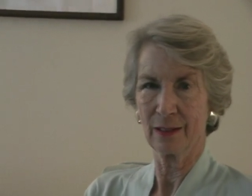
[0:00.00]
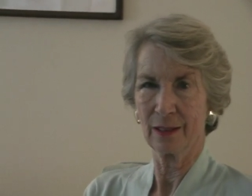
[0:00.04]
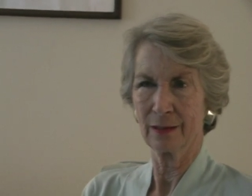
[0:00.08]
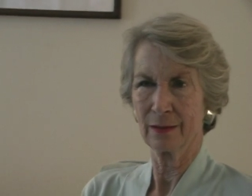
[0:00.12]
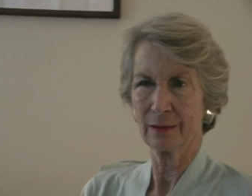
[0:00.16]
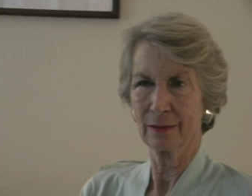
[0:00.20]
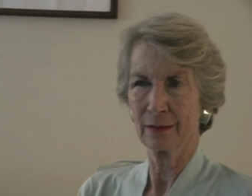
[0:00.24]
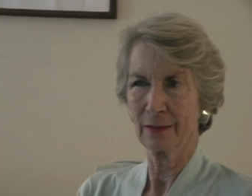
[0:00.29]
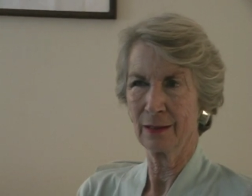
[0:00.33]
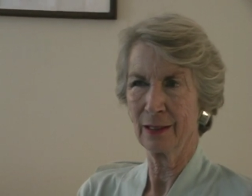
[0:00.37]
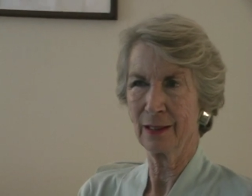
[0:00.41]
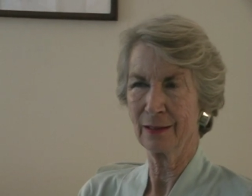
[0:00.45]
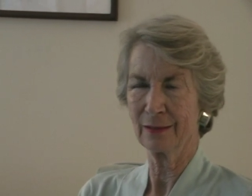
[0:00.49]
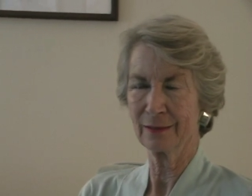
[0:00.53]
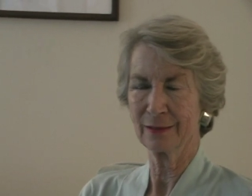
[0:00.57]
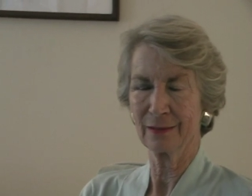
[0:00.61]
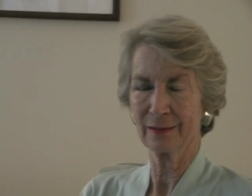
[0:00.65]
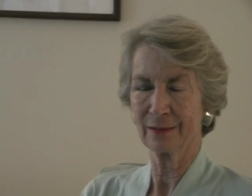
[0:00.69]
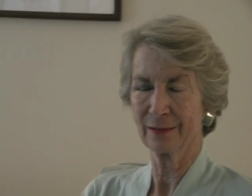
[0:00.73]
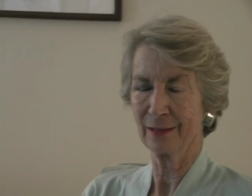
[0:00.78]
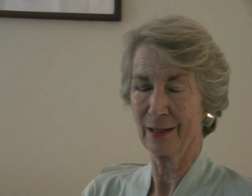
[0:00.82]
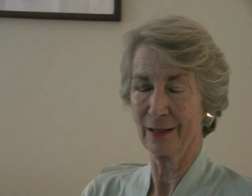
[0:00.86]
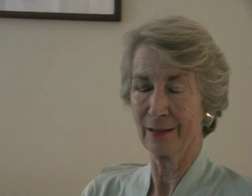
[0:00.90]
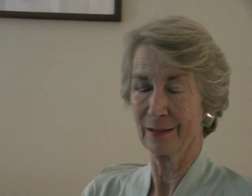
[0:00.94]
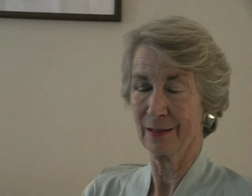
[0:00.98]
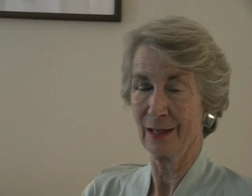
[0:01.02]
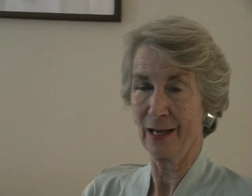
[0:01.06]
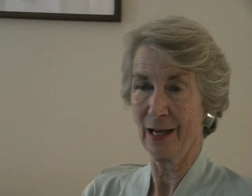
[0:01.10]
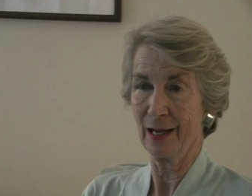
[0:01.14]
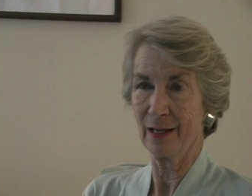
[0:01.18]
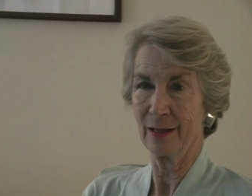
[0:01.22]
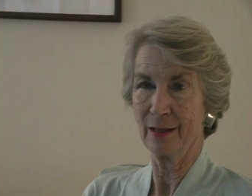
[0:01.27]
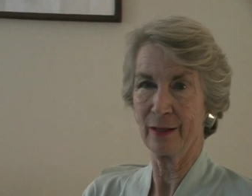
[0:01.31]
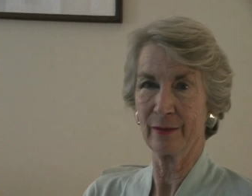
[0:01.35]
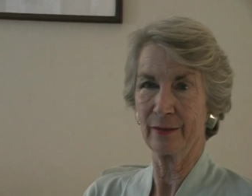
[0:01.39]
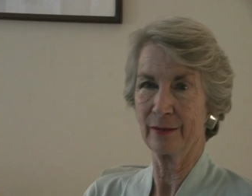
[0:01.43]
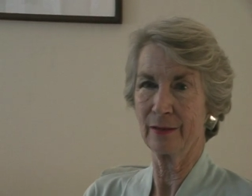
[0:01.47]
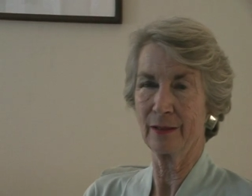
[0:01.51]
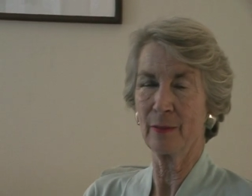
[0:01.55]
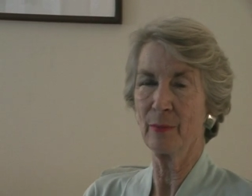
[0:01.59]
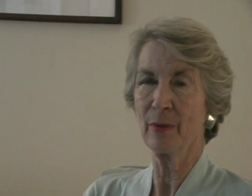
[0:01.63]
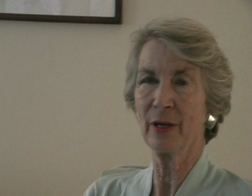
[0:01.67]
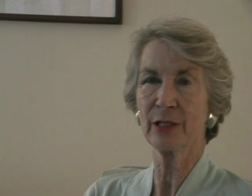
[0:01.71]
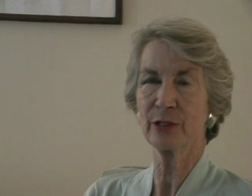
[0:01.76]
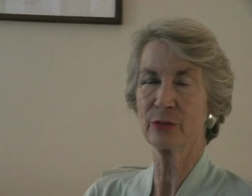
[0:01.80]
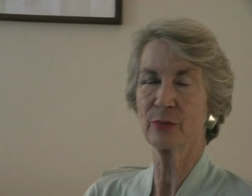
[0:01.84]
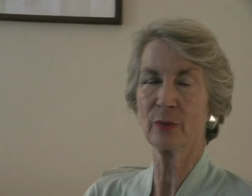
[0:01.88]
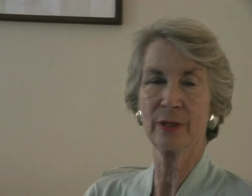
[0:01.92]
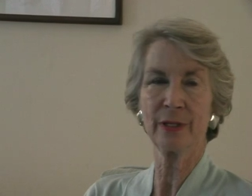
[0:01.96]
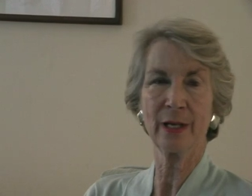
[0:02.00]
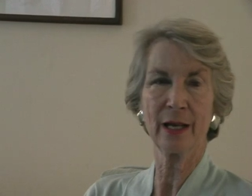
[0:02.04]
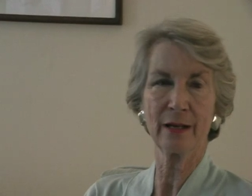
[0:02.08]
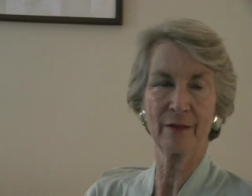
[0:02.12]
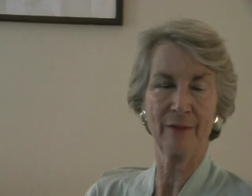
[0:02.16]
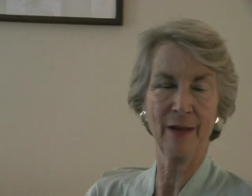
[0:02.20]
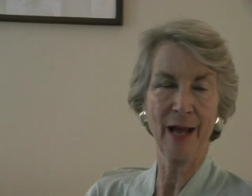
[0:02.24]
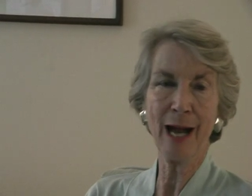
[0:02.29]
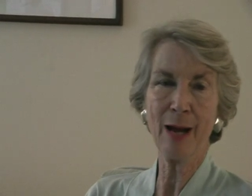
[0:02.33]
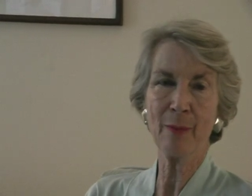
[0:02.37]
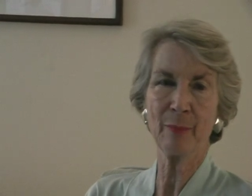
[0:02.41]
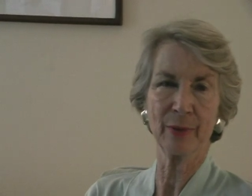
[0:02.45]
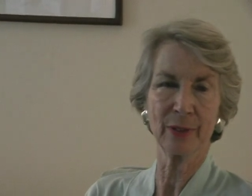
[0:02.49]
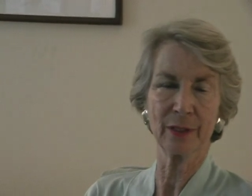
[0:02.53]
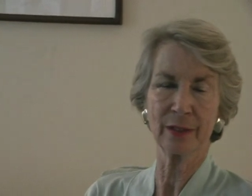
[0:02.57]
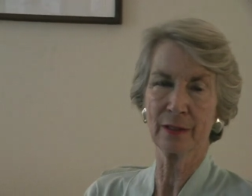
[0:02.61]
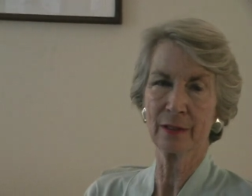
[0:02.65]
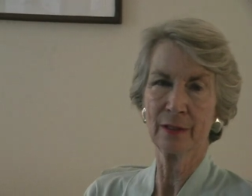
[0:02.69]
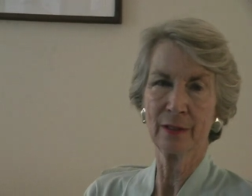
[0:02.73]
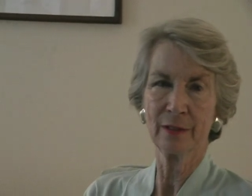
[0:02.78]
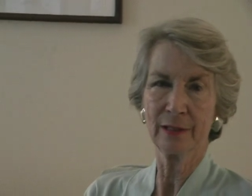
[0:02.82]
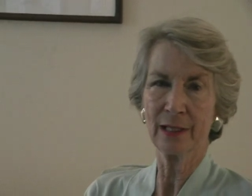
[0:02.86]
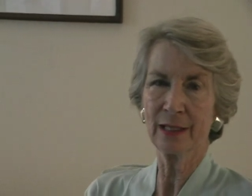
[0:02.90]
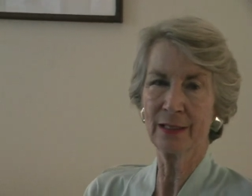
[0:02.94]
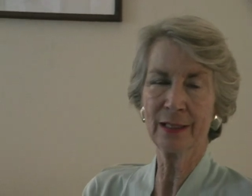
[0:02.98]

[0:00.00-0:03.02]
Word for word: uh, they might as well not have happened. Mm -hmm. They mm-hmm.